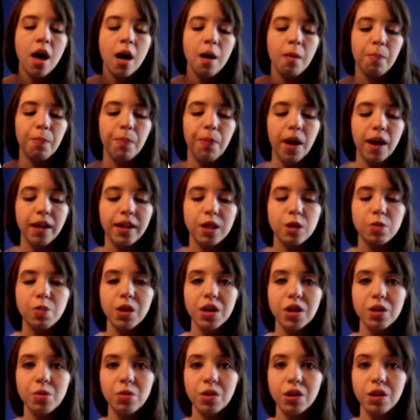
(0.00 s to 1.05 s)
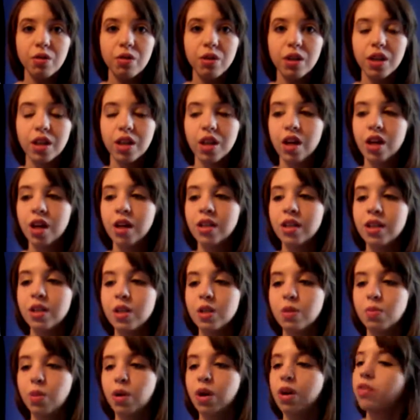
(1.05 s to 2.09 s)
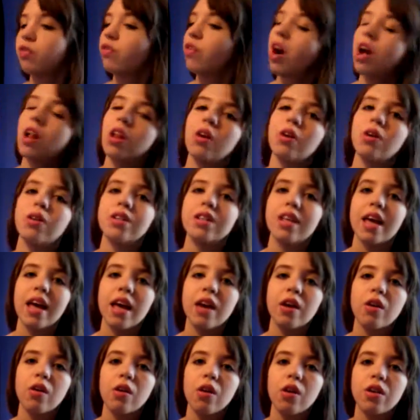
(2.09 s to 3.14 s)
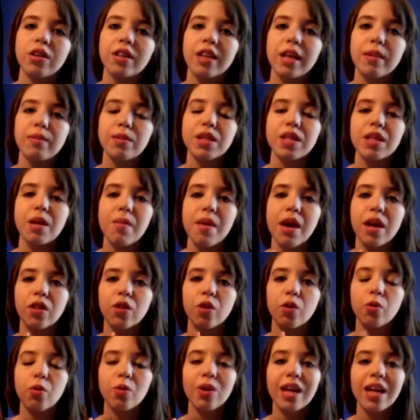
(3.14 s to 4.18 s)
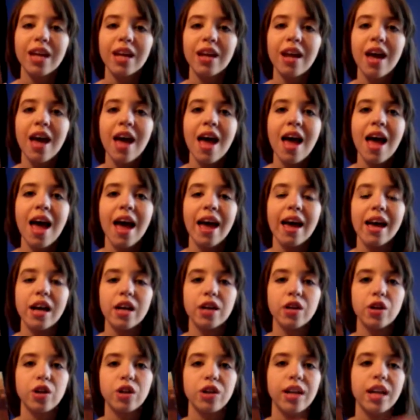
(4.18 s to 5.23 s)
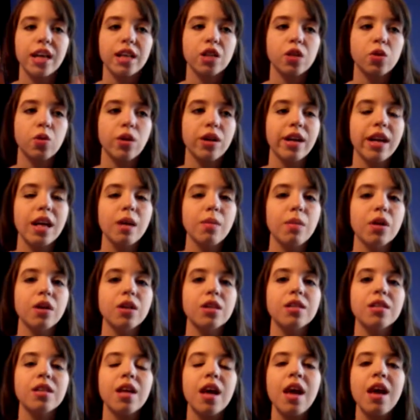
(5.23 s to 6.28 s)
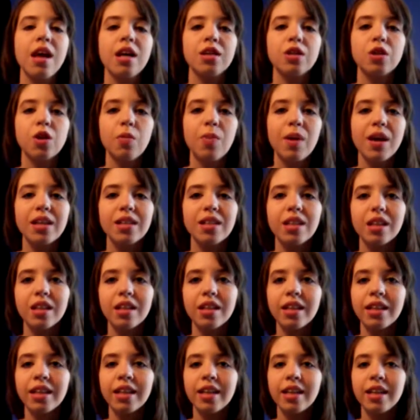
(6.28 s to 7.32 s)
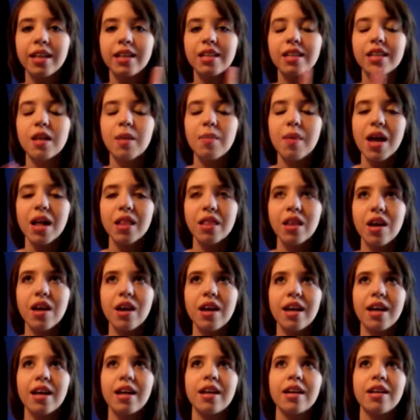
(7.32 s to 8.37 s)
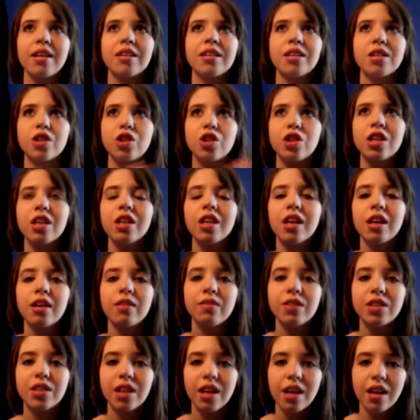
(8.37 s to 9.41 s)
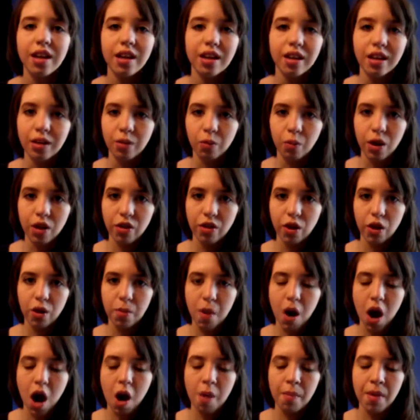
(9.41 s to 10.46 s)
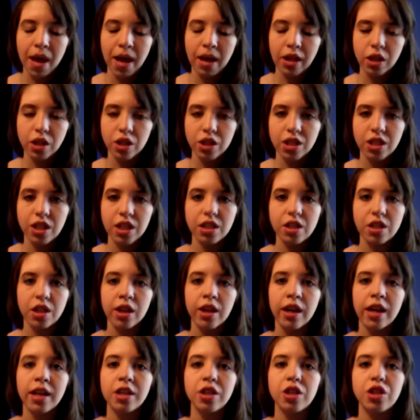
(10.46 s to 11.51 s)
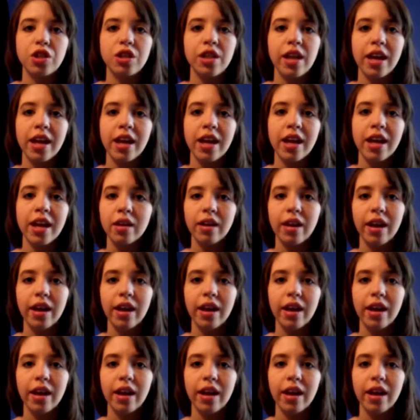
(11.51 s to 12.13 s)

But this book is really good. This book follows a girl named Samantha Reed and her next door neighbors. So basically, Samantha she lives with her mom and her sister, and I